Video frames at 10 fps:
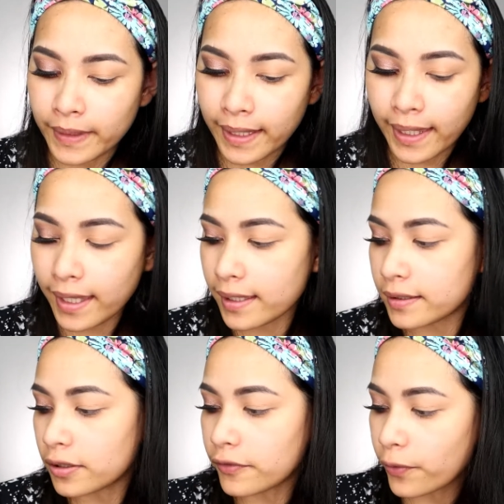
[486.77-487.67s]
And
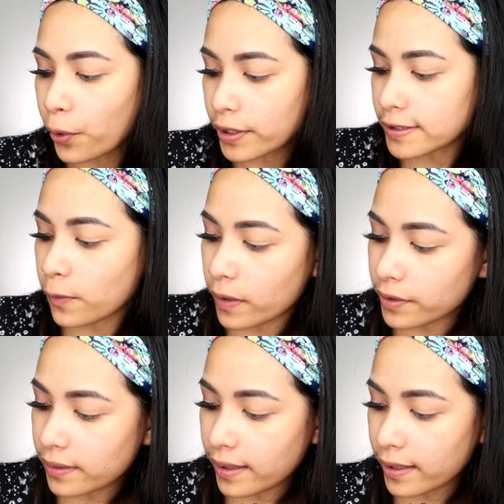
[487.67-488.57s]
of course the
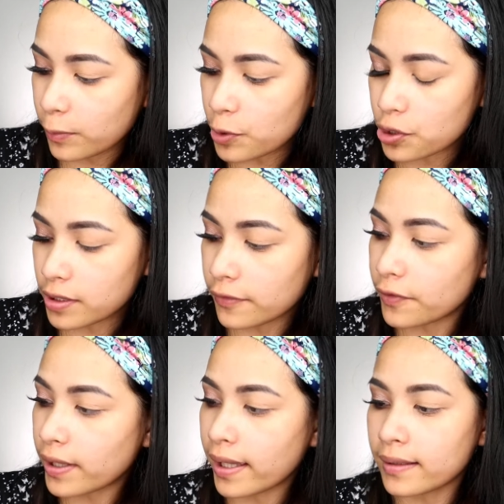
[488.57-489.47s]
waterline, we should not
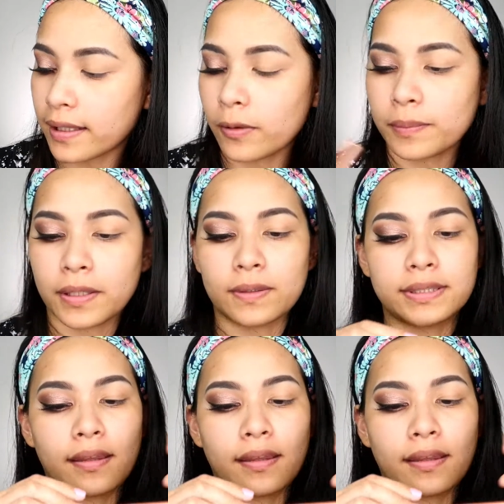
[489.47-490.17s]
forget. I will be using